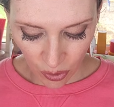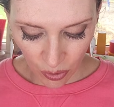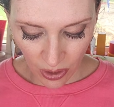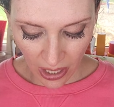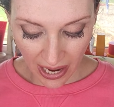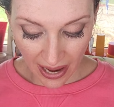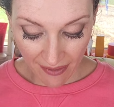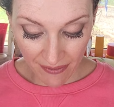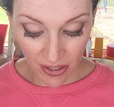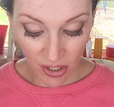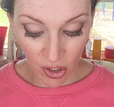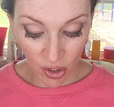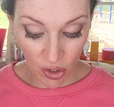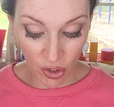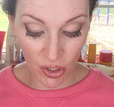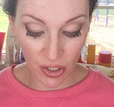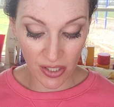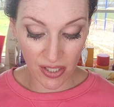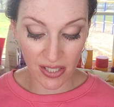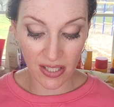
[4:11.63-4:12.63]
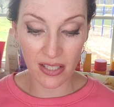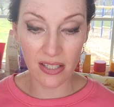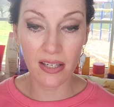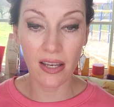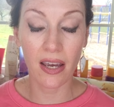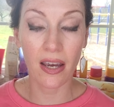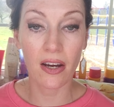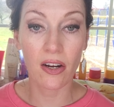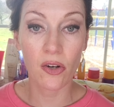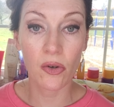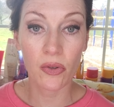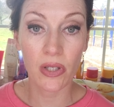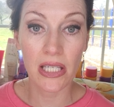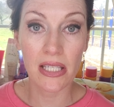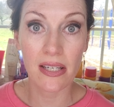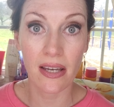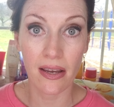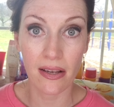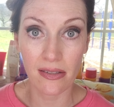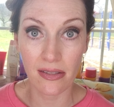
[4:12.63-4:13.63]
having good skincare really
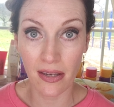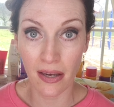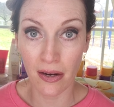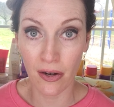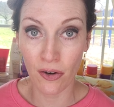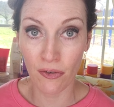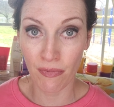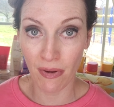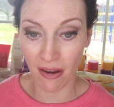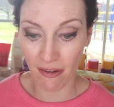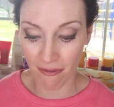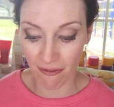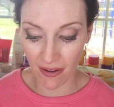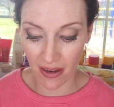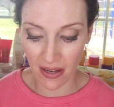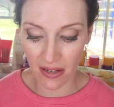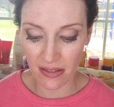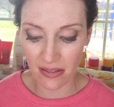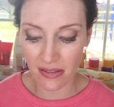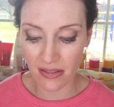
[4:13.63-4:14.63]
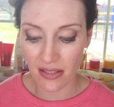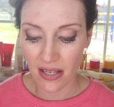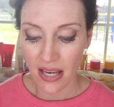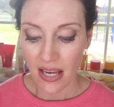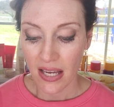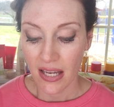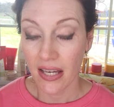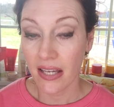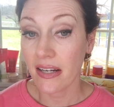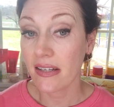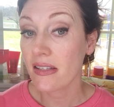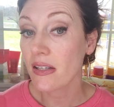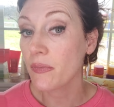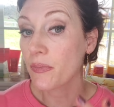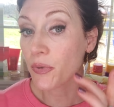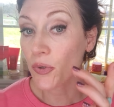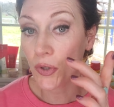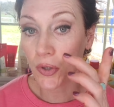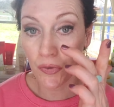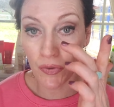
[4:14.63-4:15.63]
takes care of my face and is
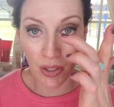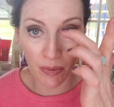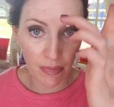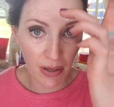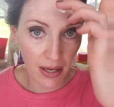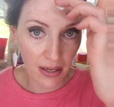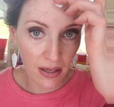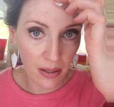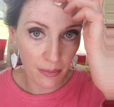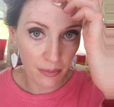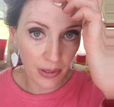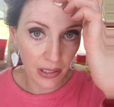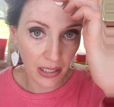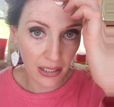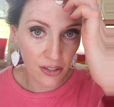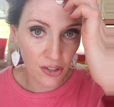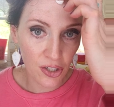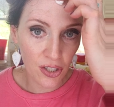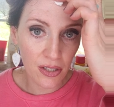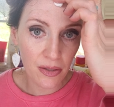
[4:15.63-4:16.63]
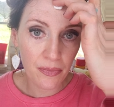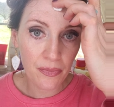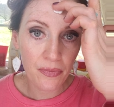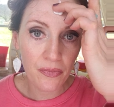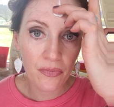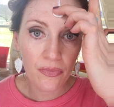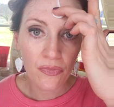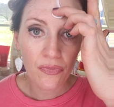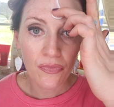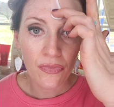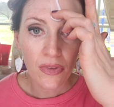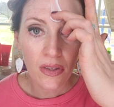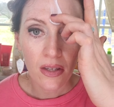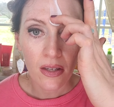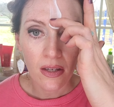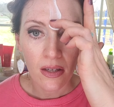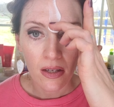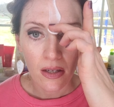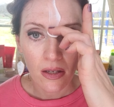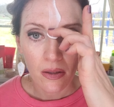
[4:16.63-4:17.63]
improving my complexion.
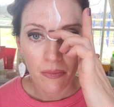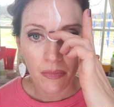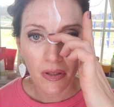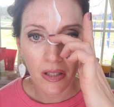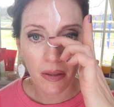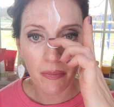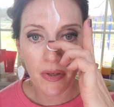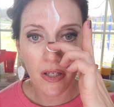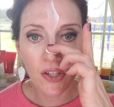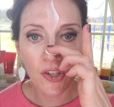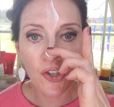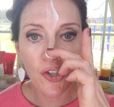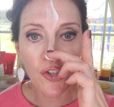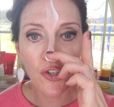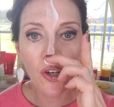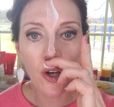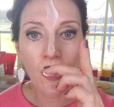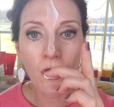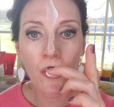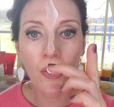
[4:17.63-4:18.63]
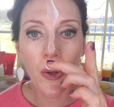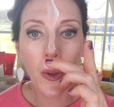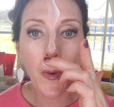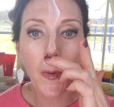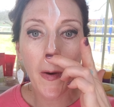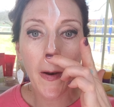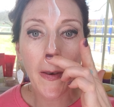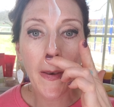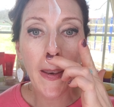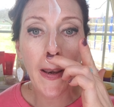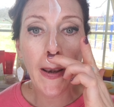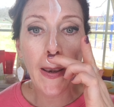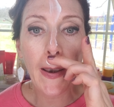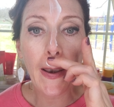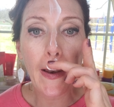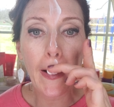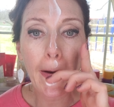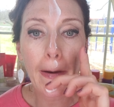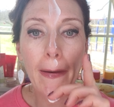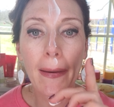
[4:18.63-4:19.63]
But let me show you what this
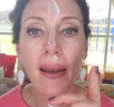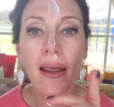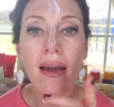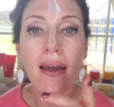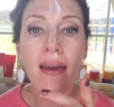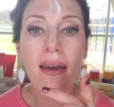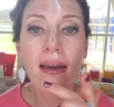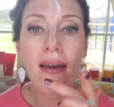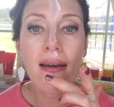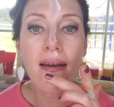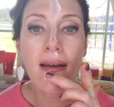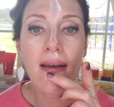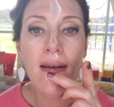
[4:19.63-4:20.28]
looks like.